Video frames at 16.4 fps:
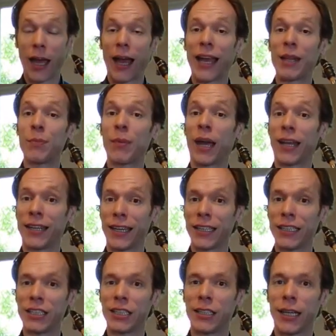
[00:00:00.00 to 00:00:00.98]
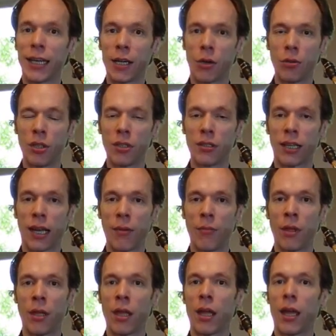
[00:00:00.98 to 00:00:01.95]
I had my attention here all the
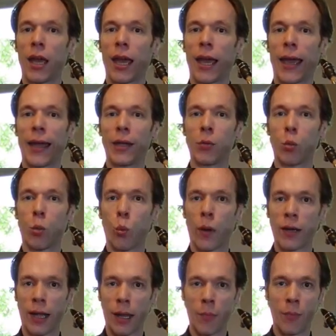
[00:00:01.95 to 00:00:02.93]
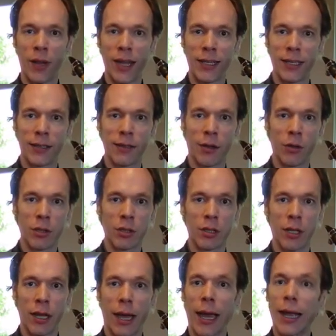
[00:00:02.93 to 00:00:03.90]
time, and when I played the note,
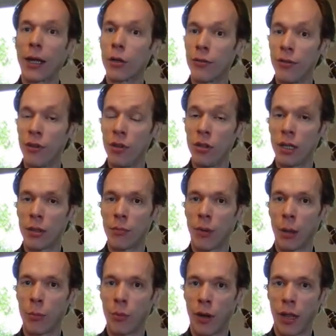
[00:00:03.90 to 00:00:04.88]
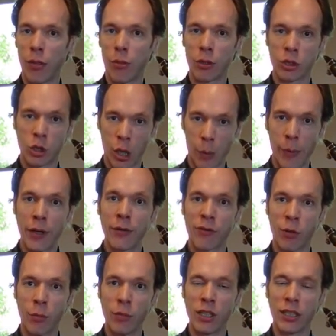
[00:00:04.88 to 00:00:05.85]
I could feel that my breath was coming
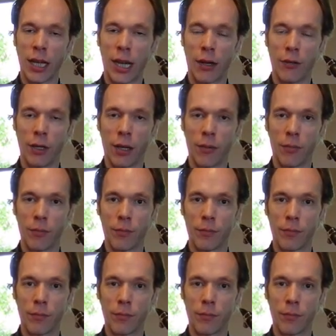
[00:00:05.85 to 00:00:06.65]
from this area.